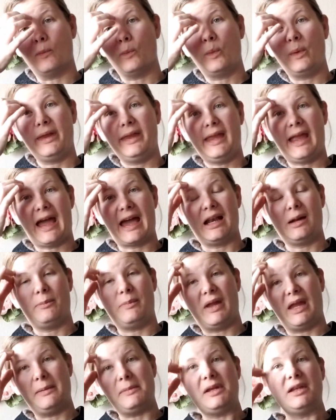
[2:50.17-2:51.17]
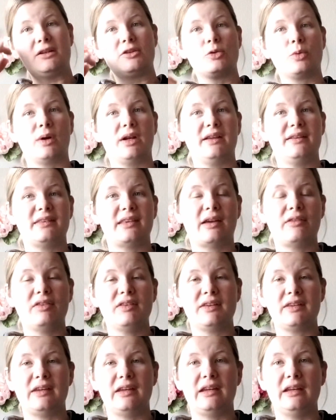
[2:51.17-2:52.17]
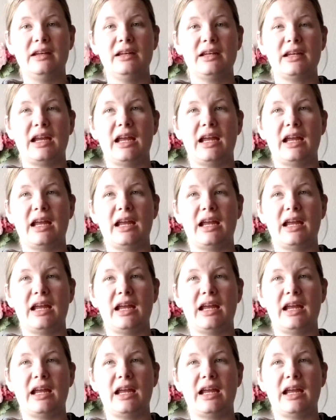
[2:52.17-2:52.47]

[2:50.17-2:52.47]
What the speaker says: We had a baby in 2017,